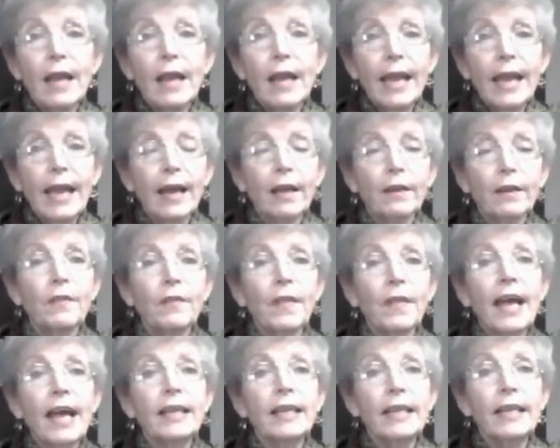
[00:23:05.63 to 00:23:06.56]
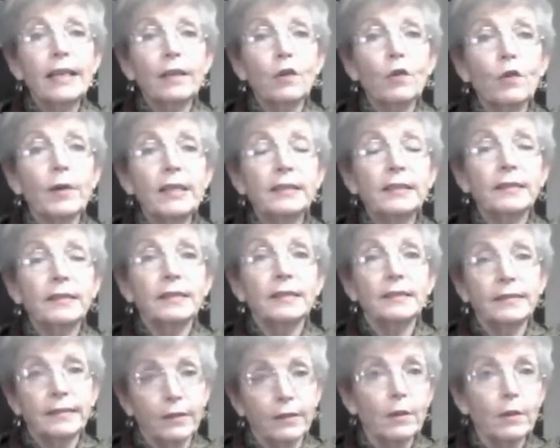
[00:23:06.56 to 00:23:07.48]
And that increased
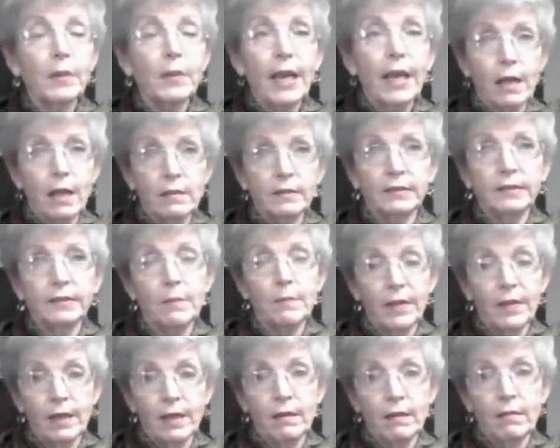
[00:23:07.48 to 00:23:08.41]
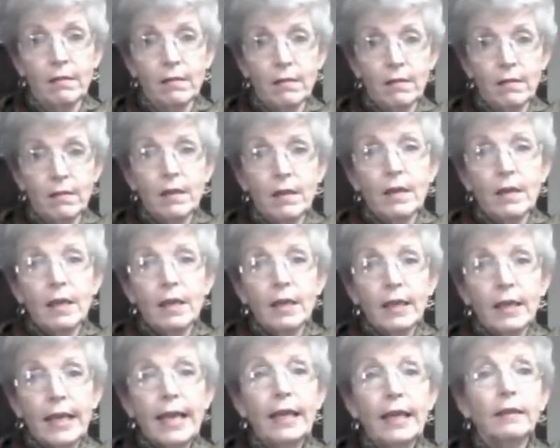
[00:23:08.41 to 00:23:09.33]
serum calcium then
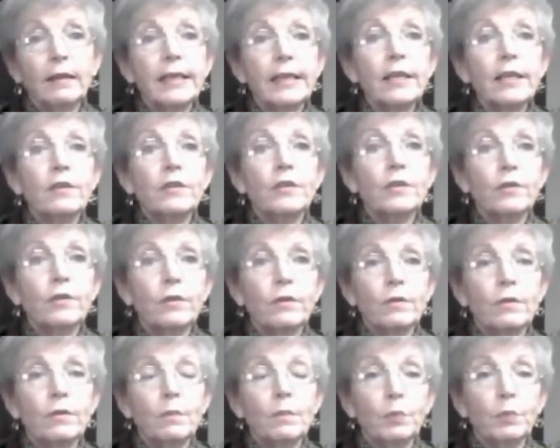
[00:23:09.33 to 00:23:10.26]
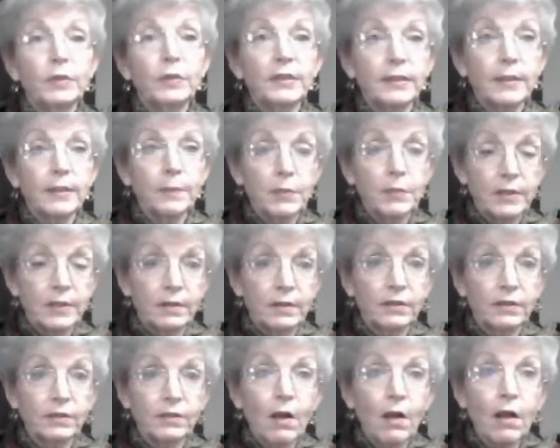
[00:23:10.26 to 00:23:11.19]
can lead to
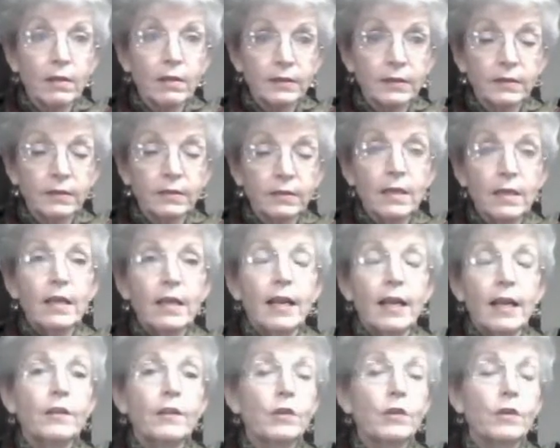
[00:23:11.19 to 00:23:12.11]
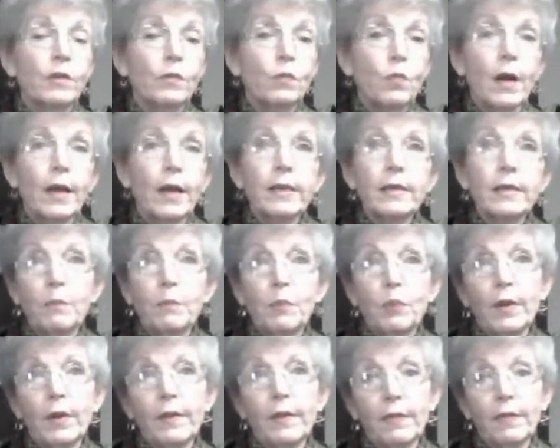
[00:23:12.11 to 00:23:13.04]
precipitate salts, and you could wind up
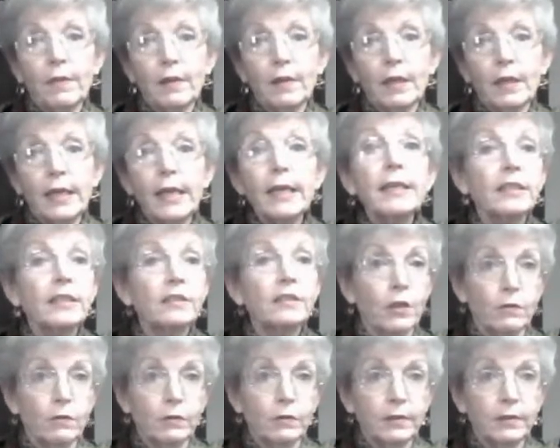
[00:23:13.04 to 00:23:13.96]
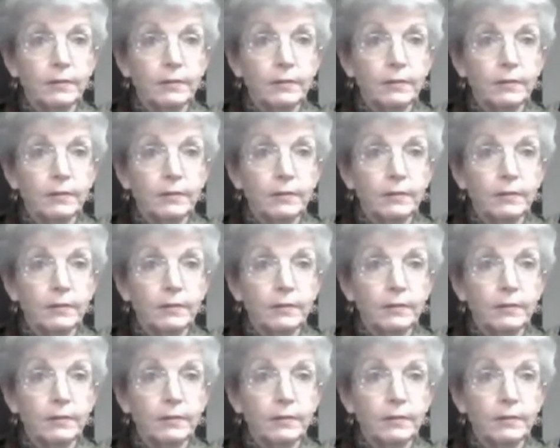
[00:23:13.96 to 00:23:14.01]
with kidney stones.